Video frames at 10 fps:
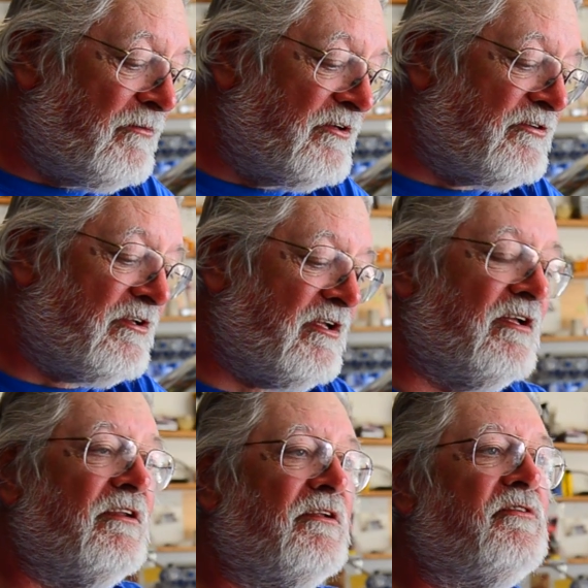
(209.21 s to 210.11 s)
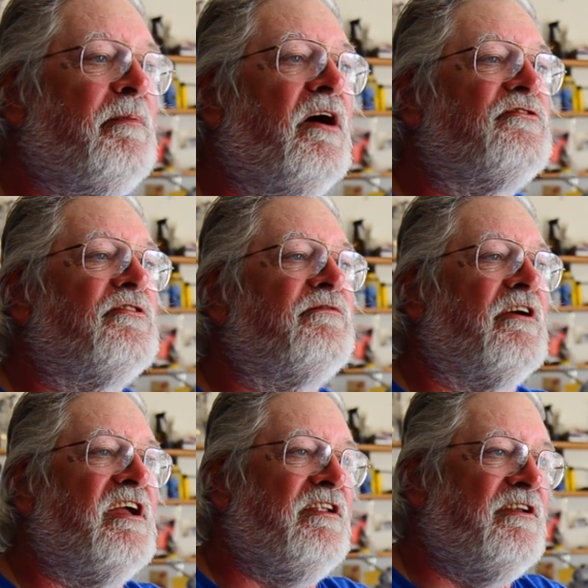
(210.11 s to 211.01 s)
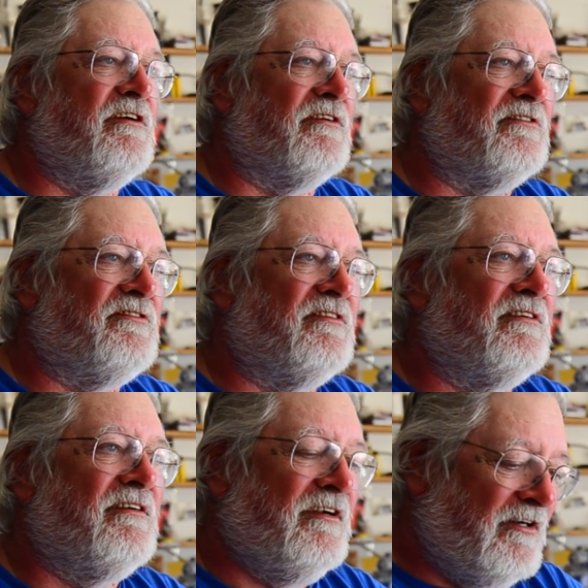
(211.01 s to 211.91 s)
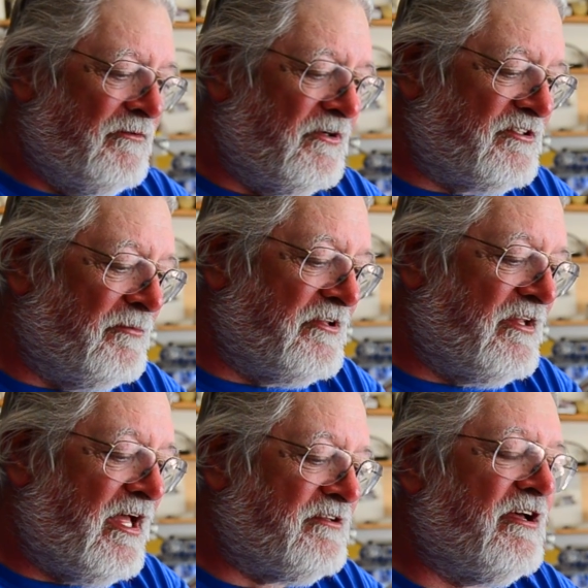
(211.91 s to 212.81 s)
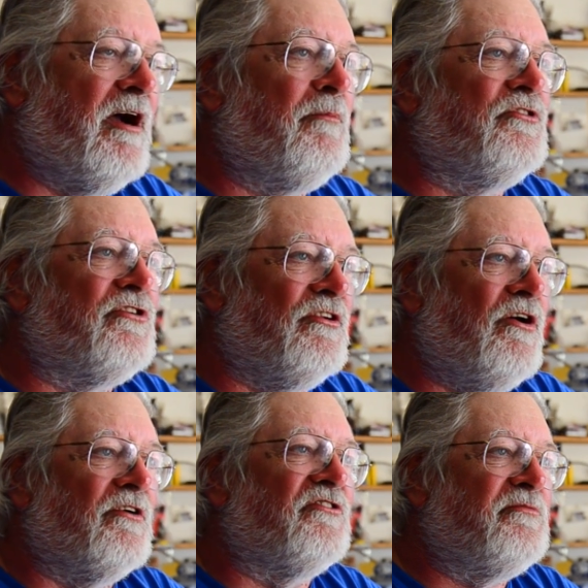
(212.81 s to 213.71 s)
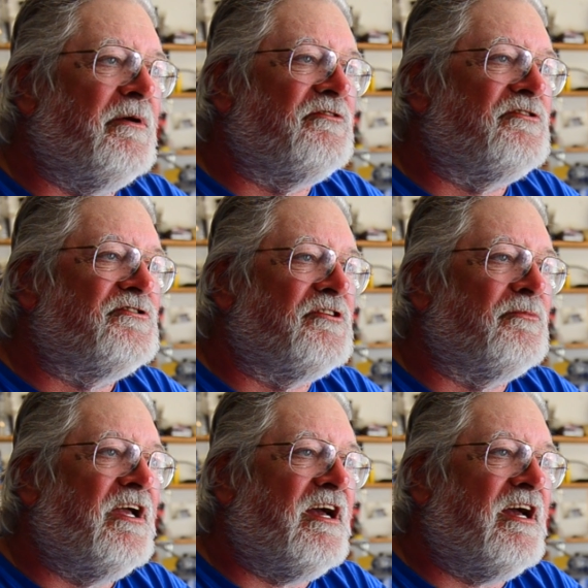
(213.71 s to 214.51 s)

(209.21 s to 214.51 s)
was the sponsor for 8 years, which up to that time was the longest sponsorship we